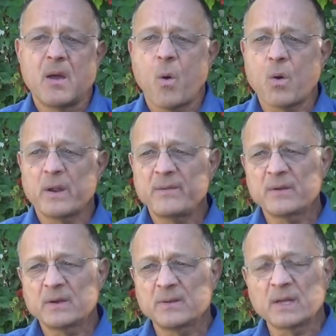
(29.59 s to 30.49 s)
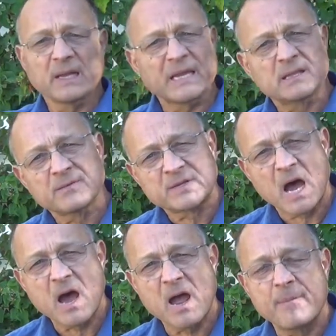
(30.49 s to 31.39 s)
or even the length of
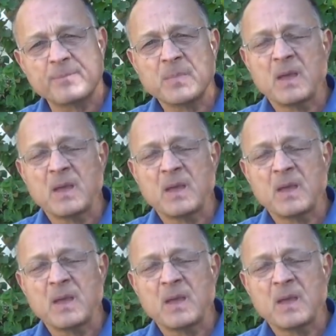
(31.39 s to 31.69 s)
time,